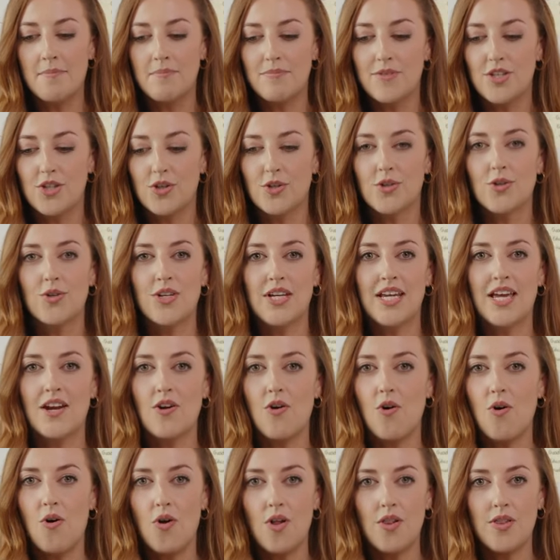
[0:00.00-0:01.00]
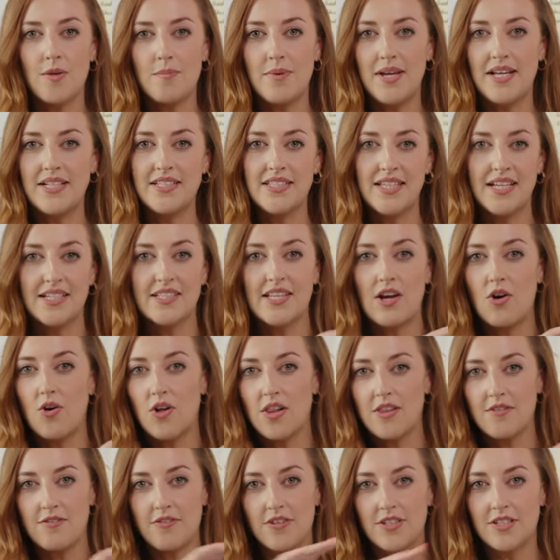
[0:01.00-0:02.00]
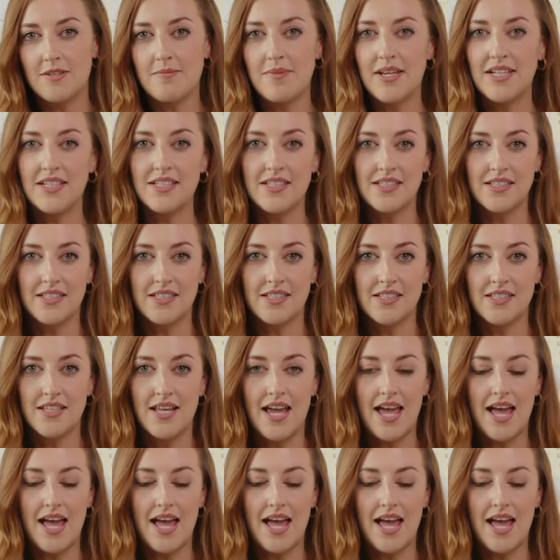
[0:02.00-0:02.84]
You're going to get all the basics, all the fundamental